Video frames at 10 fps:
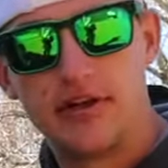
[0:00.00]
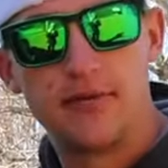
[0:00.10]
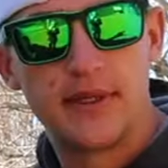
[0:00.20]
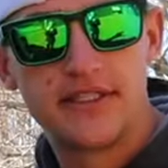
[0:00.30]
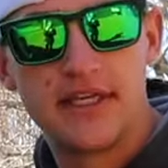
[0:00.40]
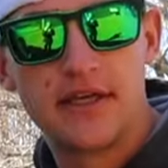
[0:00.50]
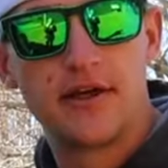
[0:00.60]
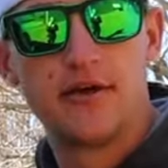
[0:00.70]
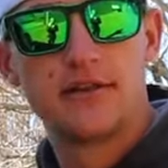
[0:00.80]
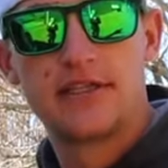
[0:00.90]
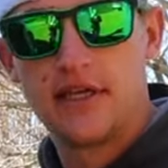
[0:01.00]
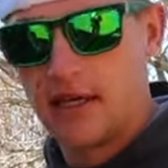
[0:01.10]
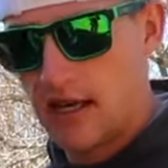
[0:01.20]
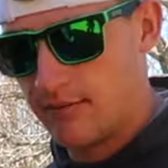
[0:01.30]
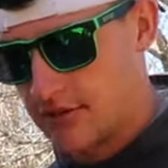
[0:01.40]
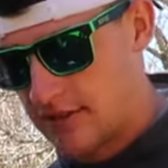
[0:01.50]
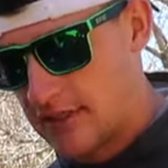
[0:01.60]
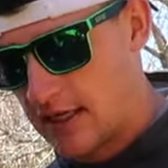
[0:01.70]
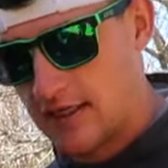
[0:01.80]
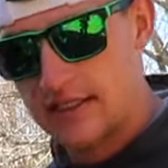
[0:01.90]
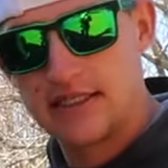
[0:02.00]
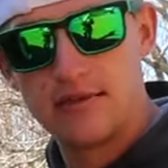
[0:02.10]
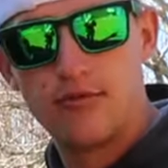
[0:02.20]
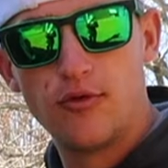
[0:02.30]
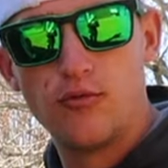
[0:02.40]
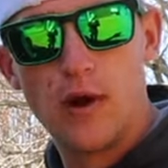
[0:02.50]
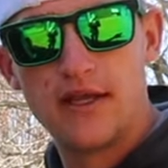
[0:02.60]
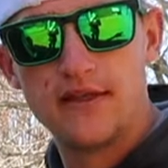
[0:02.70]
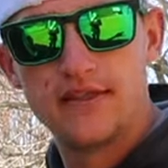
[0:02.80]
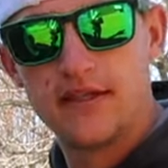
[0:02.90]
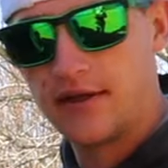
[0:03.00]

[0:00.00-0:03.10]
right here with my Senkos. And I'm just going to tie on a simple weightless